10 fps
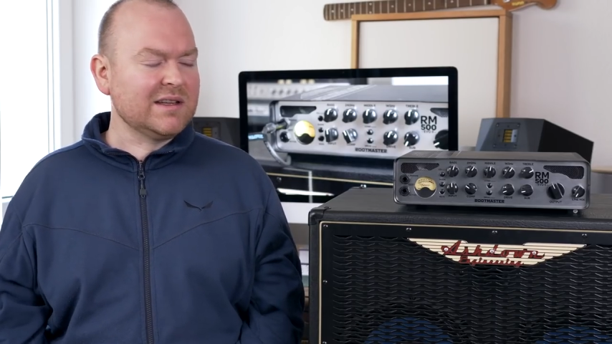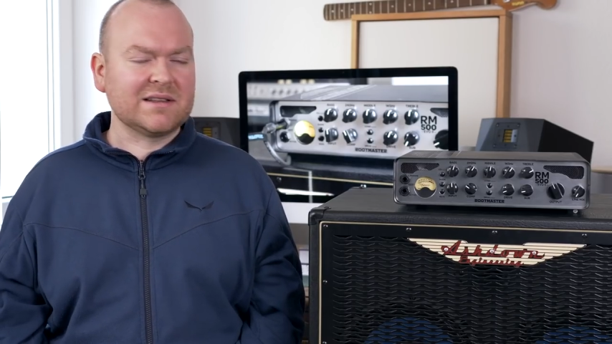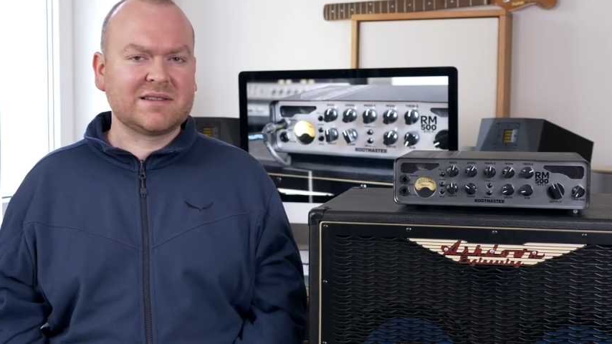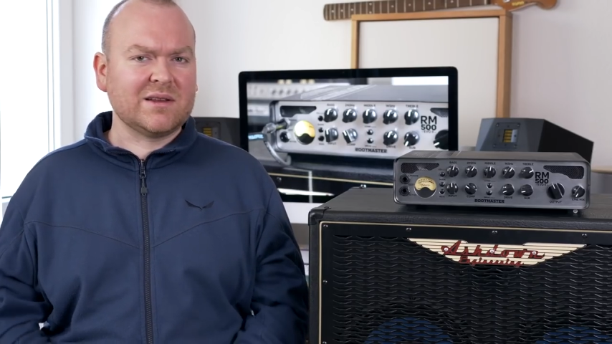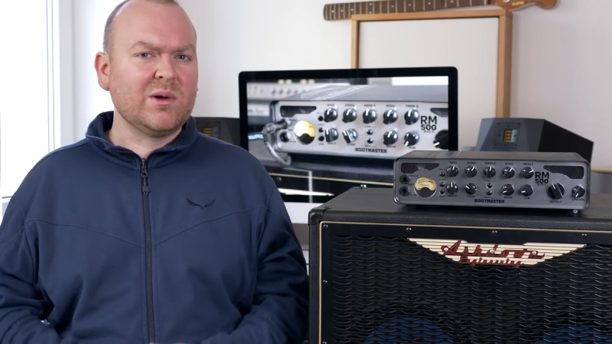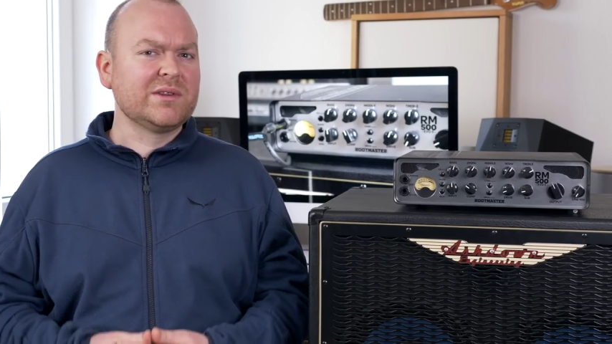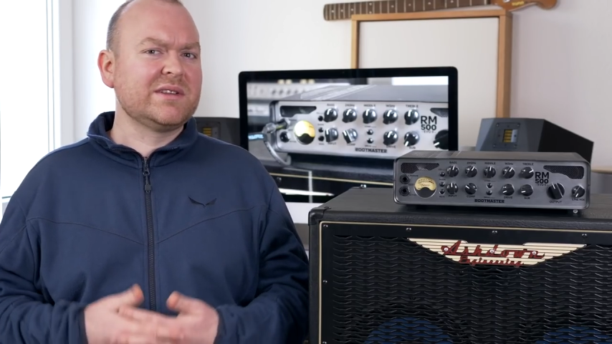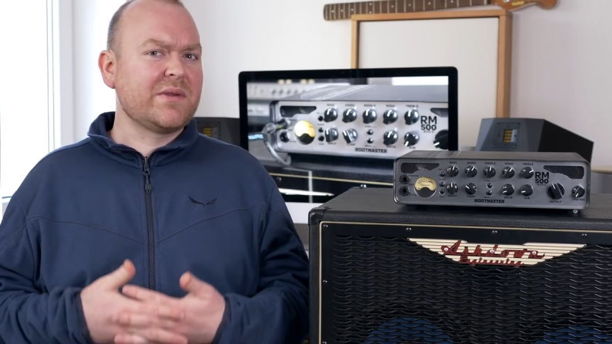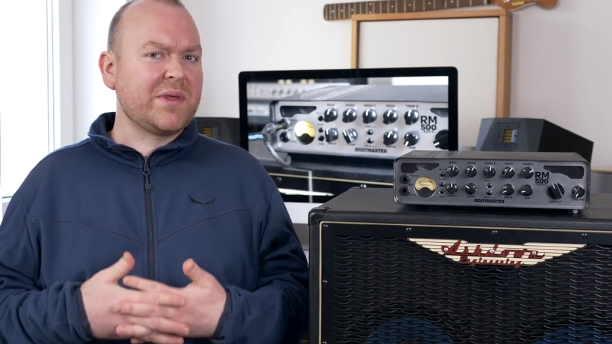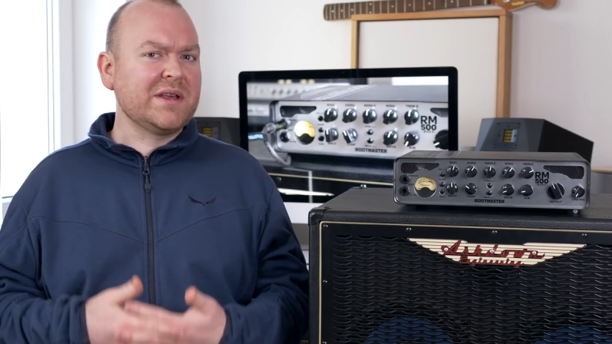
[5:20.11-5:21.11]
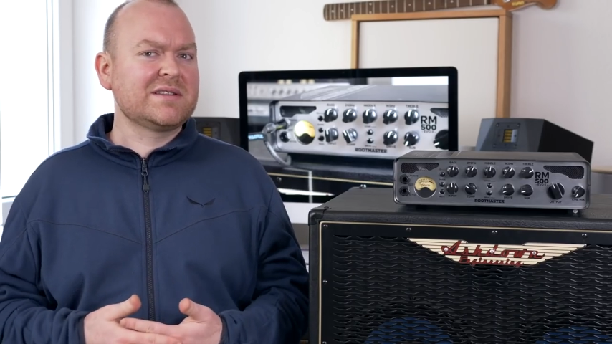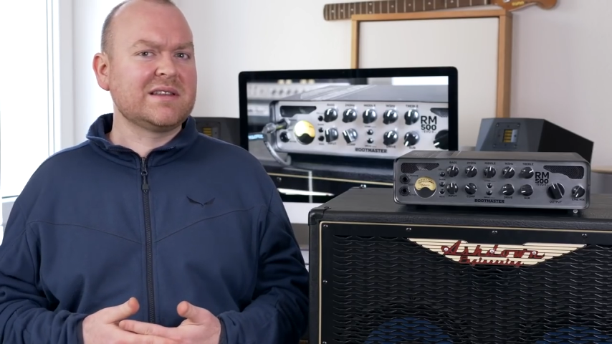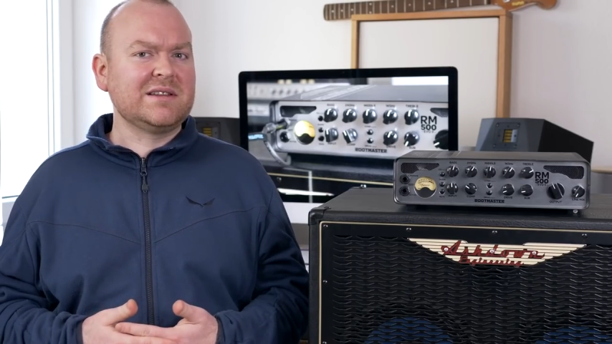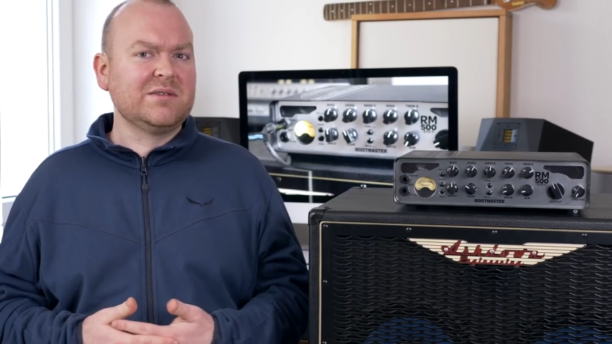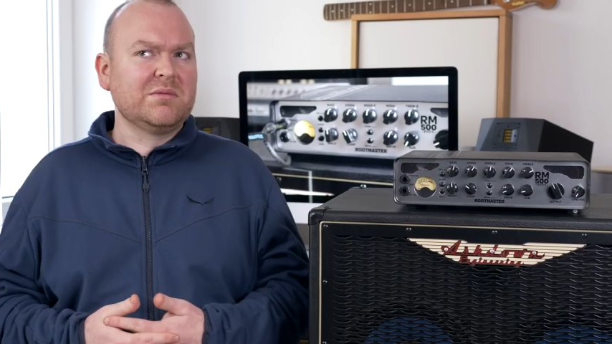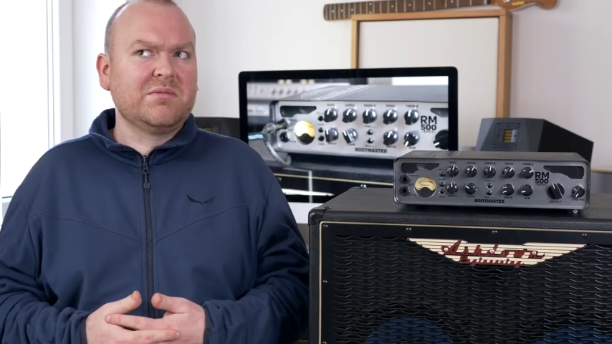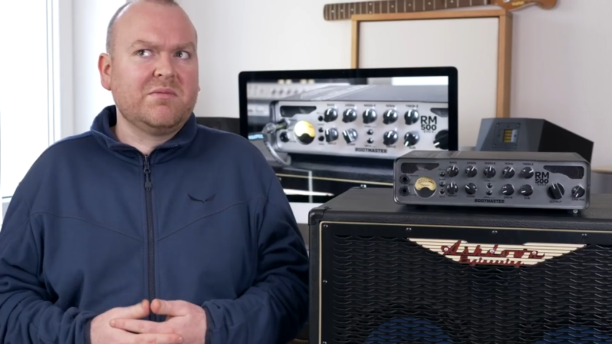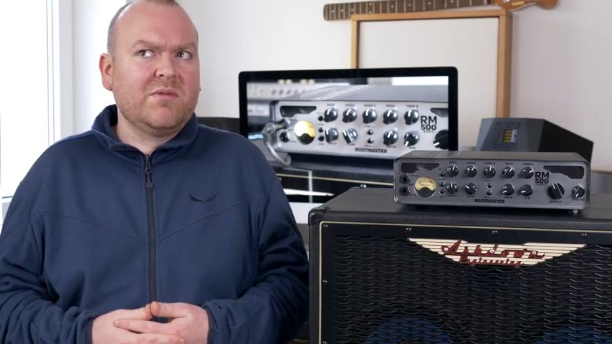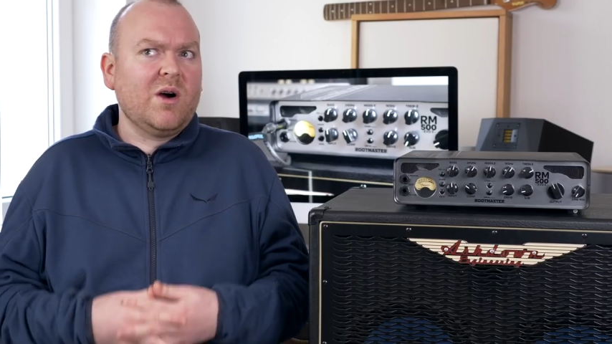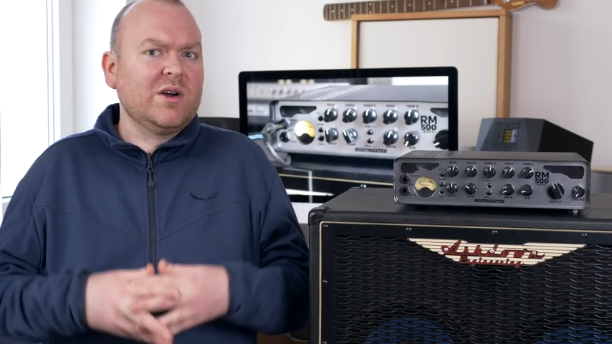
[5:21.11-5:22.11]
There's all the things that you
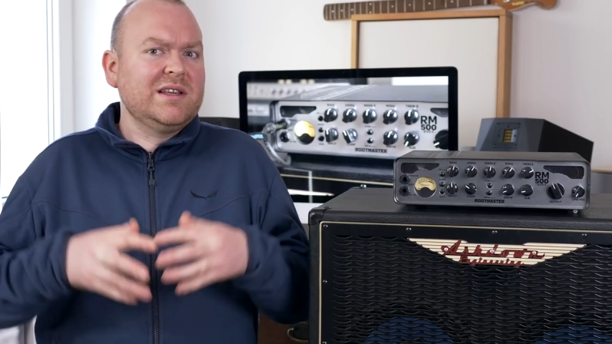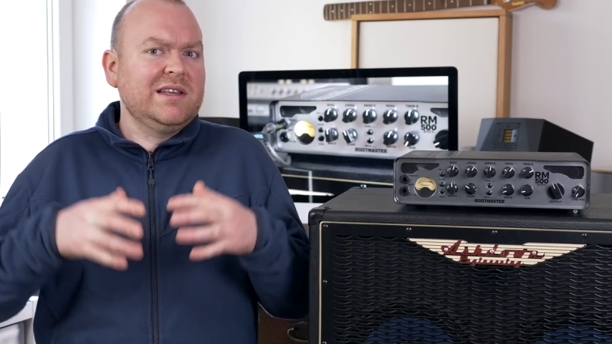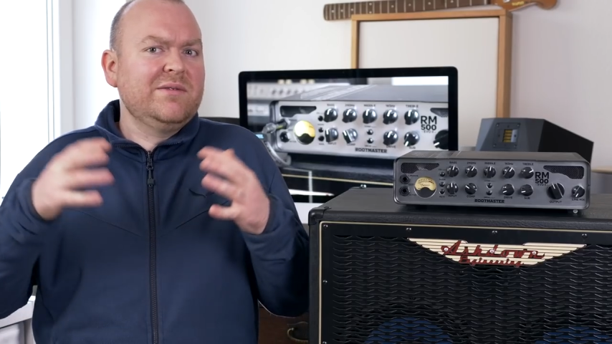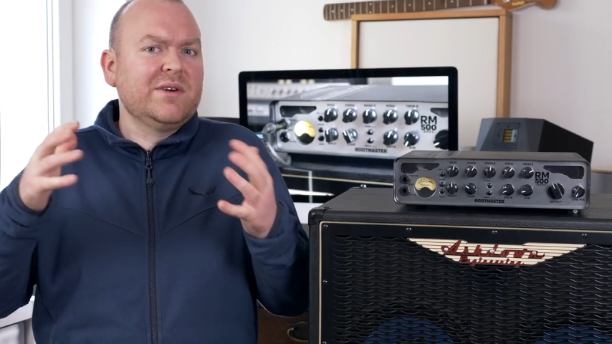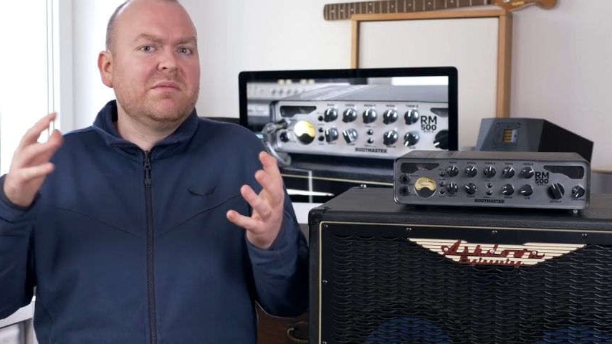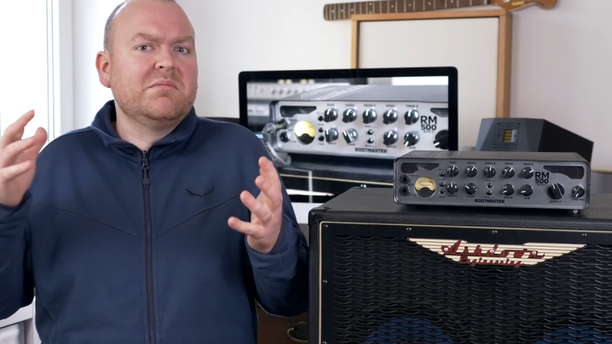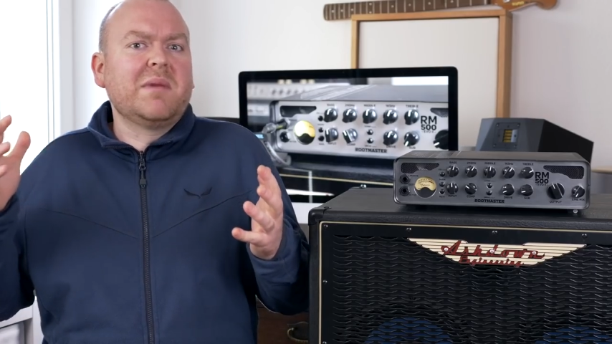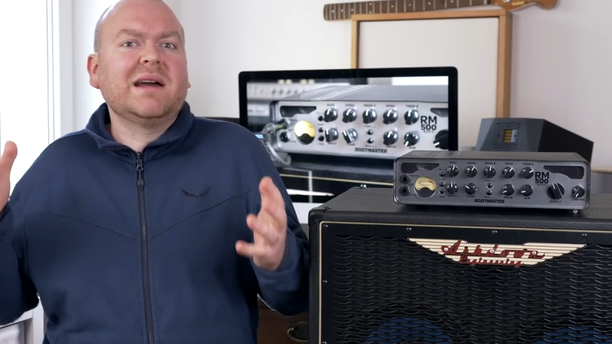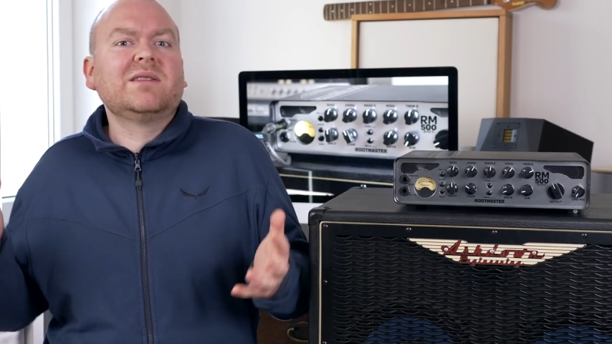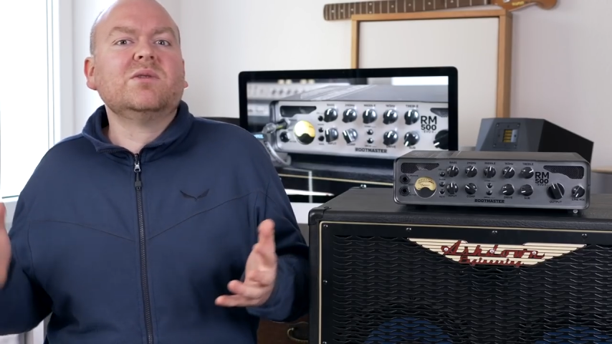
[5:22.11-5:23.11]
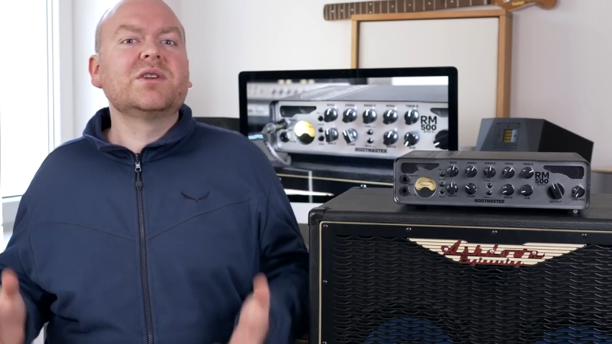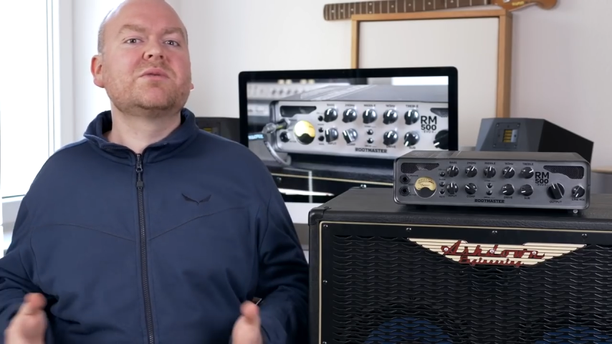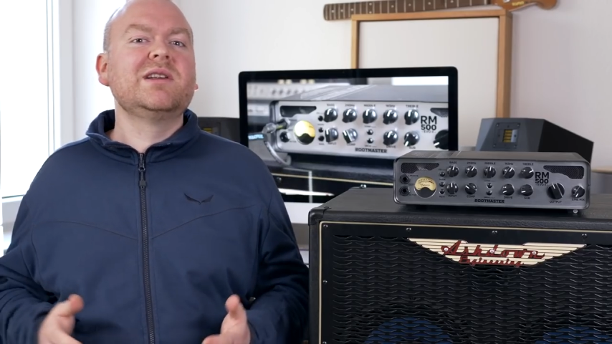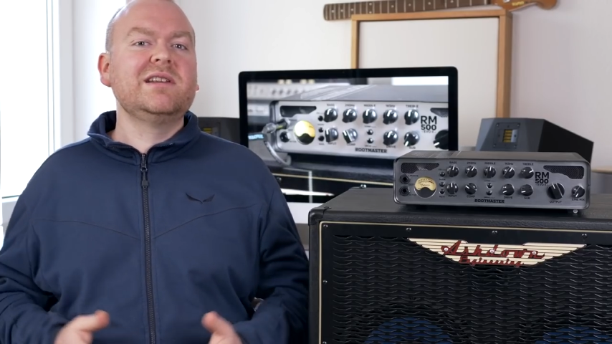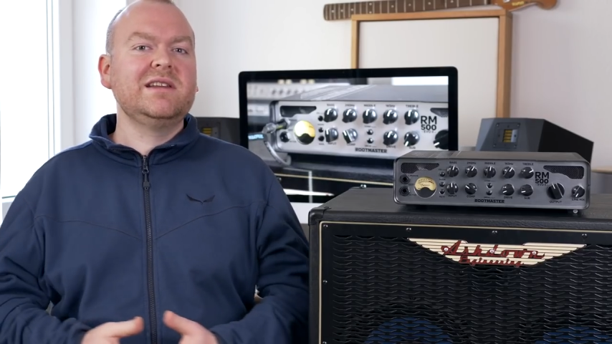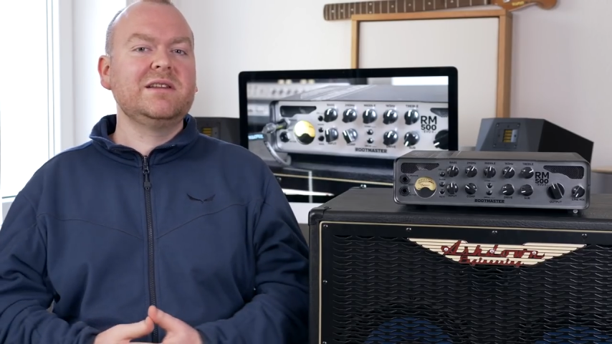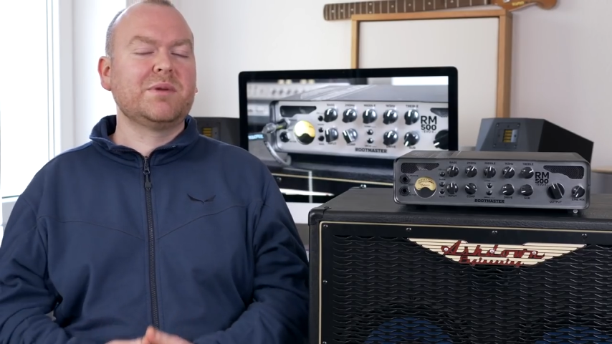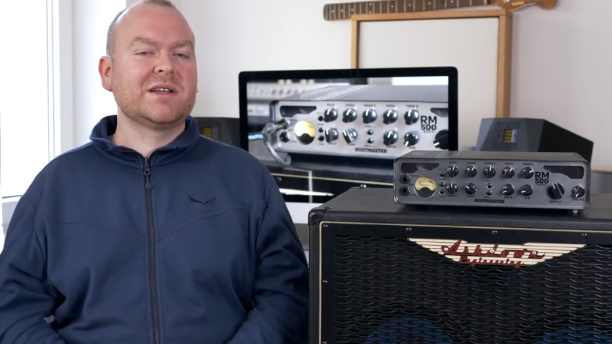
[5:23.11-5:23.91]
even might not really need,